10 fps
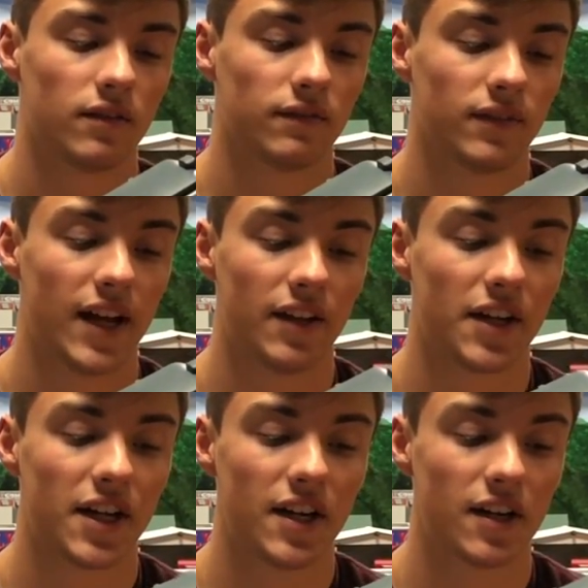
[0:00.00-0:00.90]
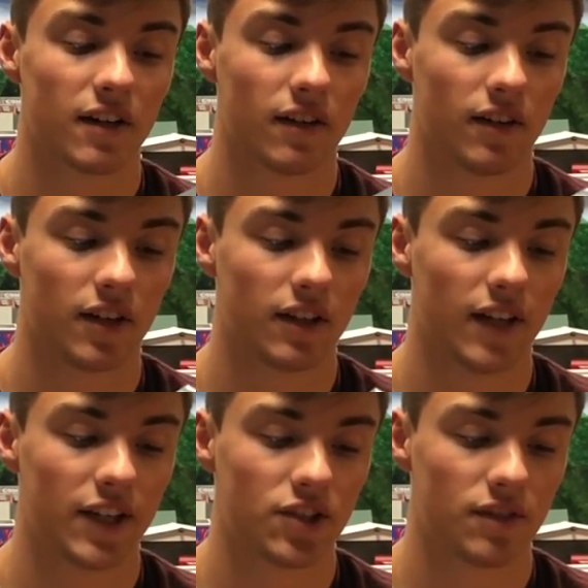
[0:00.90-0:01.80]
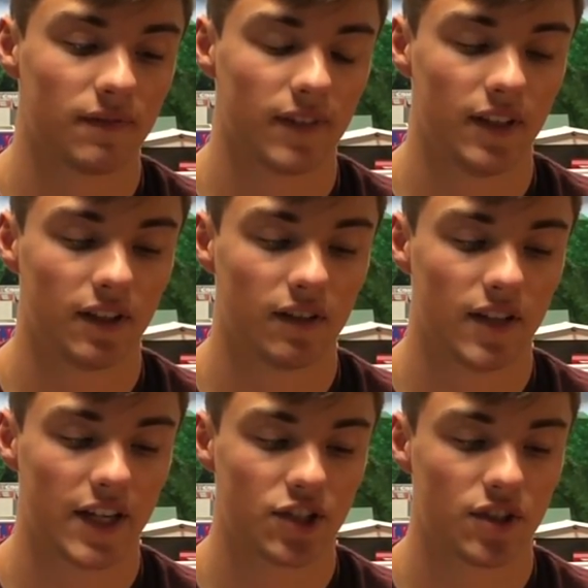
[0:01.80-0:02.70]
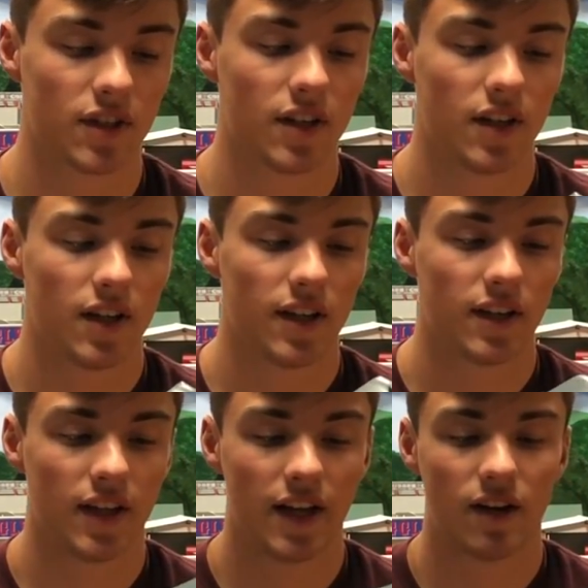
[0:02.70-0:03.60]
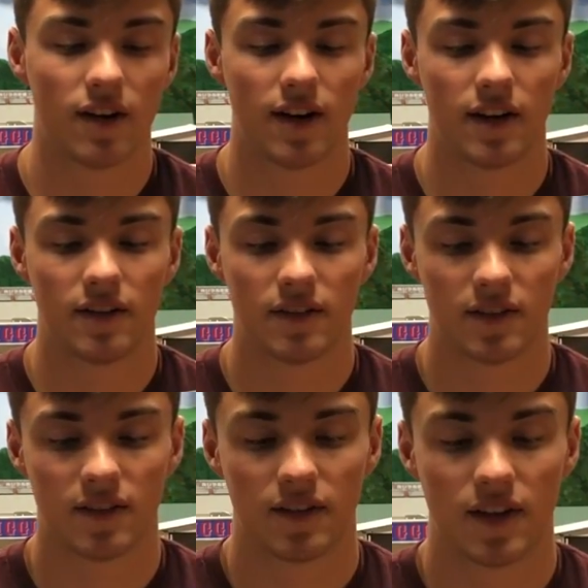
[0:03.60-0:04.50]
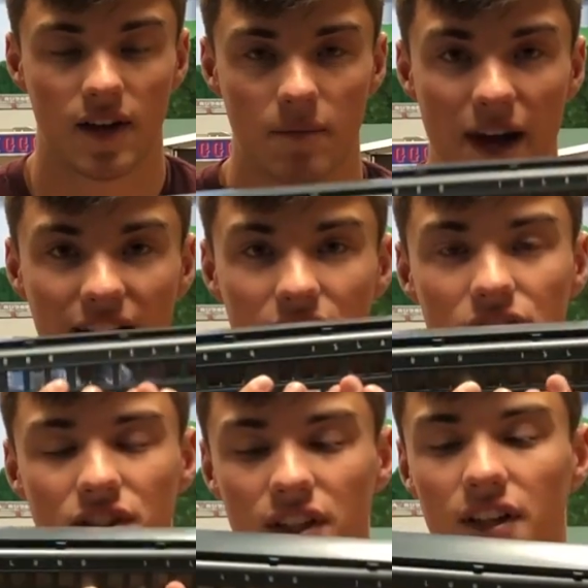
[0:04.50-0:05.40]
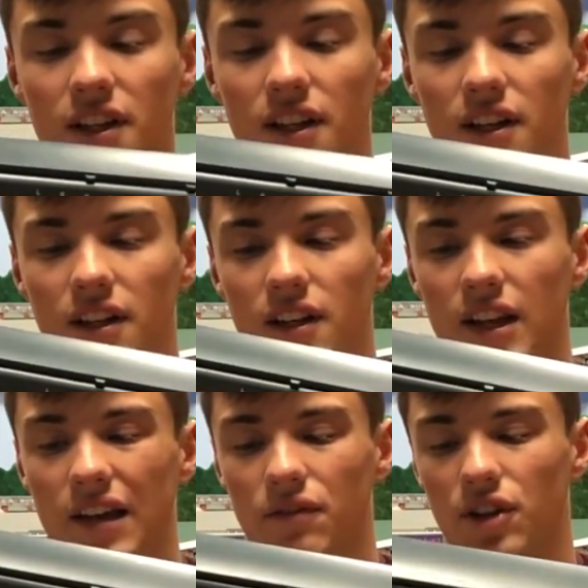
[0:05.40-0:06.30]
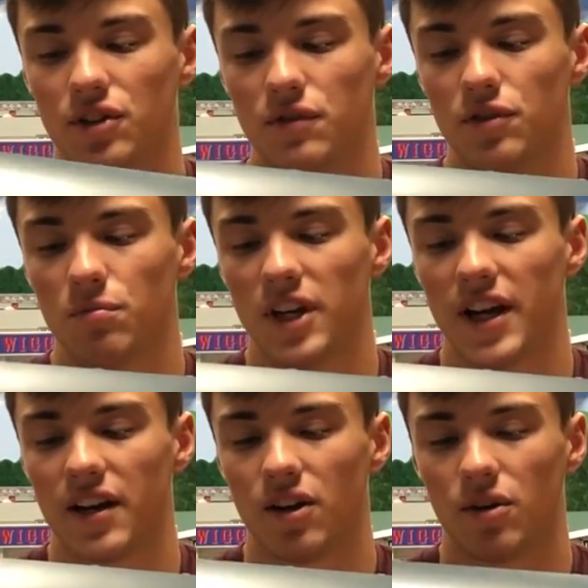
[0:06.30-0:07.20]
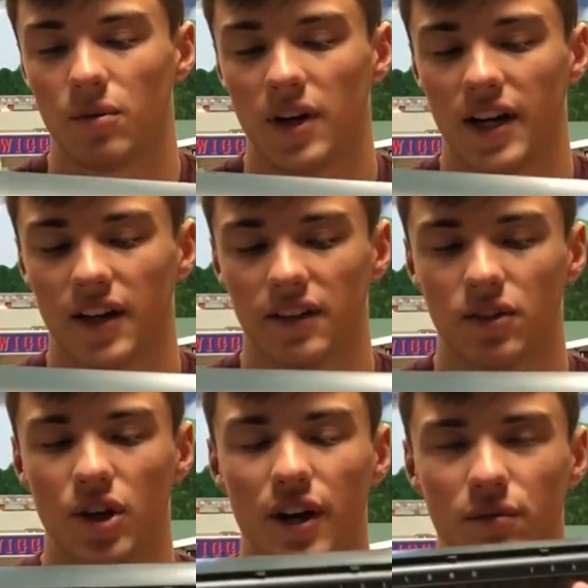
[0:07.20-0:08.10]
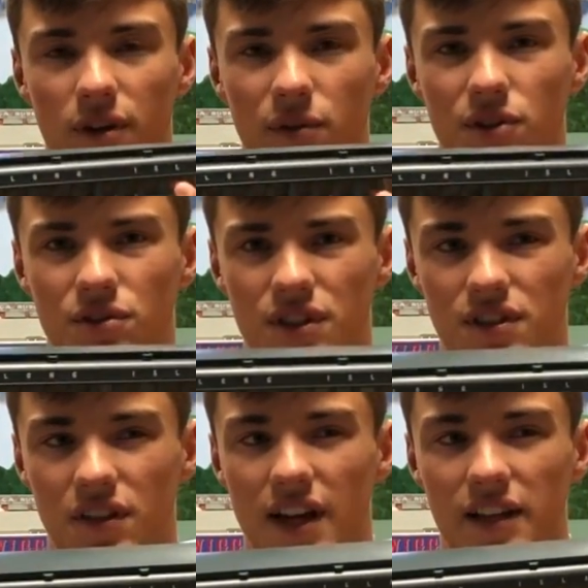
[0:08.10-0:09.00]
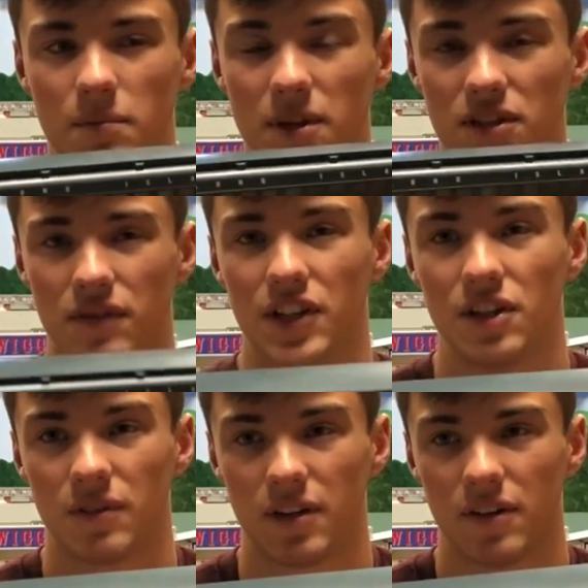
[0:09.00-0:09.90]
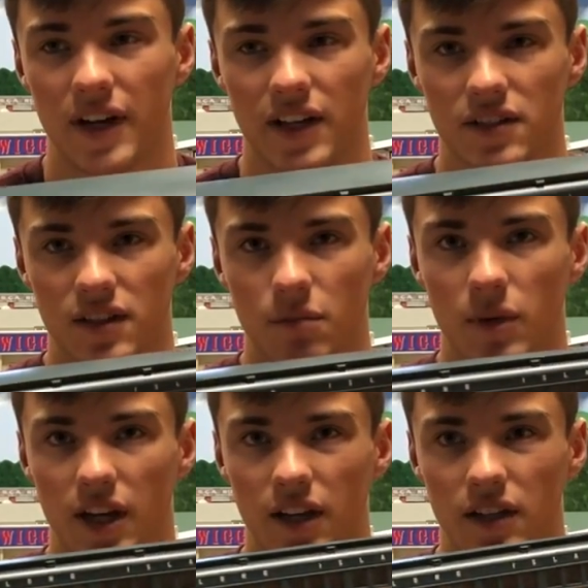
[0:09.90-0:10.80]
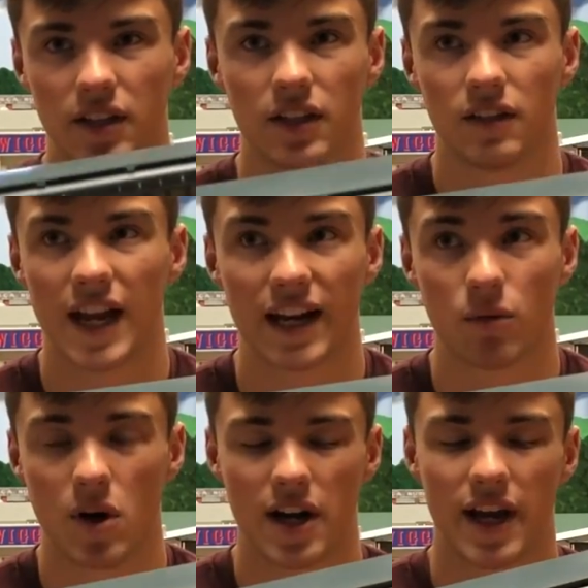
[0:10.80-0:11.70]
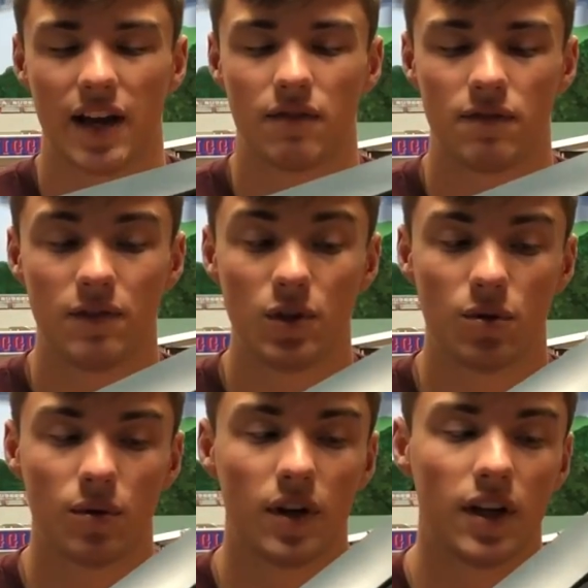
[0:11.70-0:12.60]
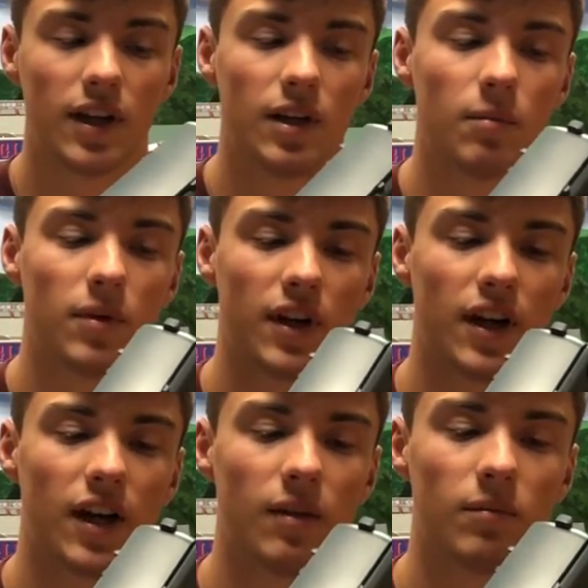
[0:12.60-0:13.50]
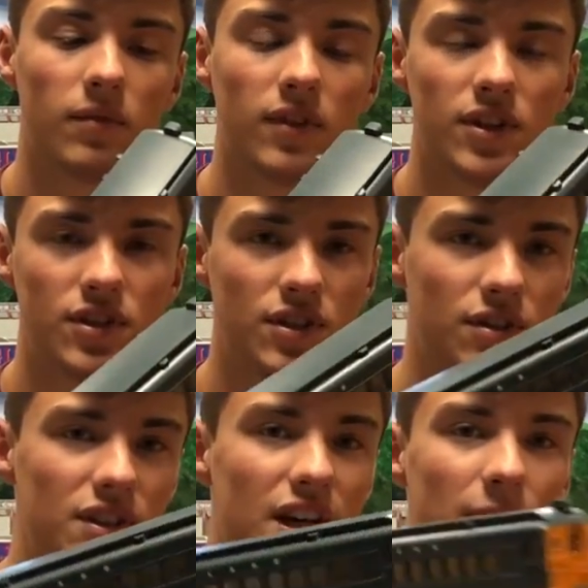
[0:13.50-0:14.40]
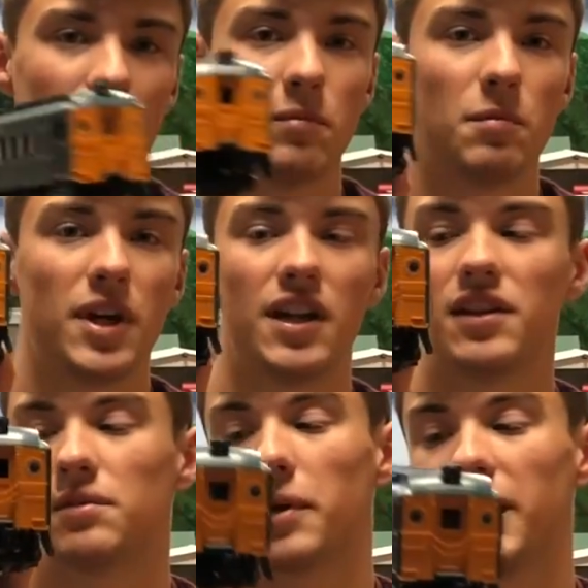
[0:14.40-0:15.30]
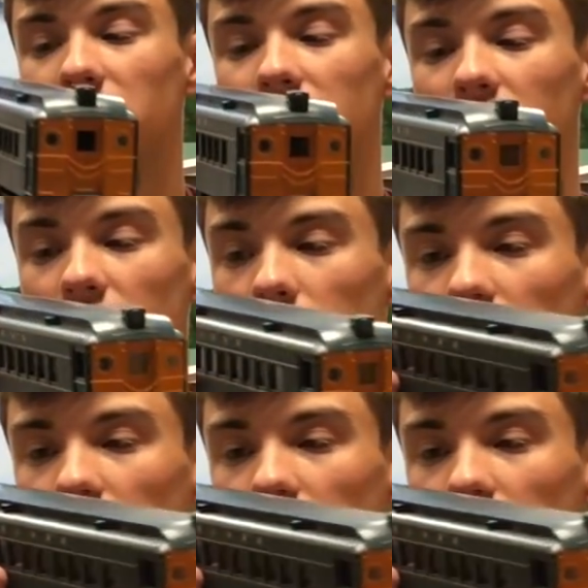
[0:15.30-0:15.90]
they're here on the collection, in the collection. They are magnificent. Now, for those of you who may not know, the Long Island Railroad used these a lot. The Pennsylvania Railroad had some, and the Lackawanna had a few. But this is the only time they've been made in this paint scheme,